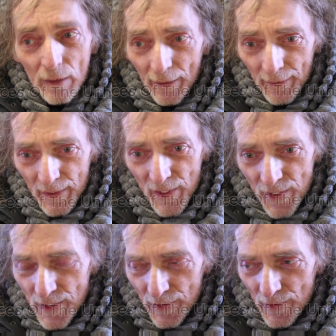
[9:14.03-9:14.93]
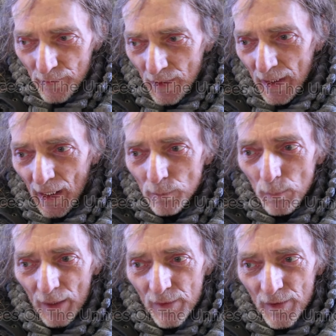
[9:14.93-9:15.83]
And this doesn't really help
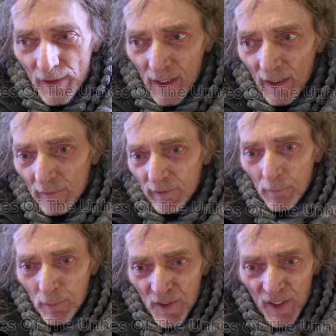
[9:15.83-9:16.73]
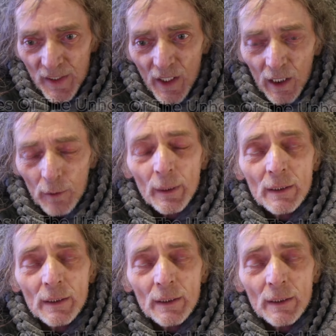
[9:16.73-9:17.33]
me. It's kind of helps me think down.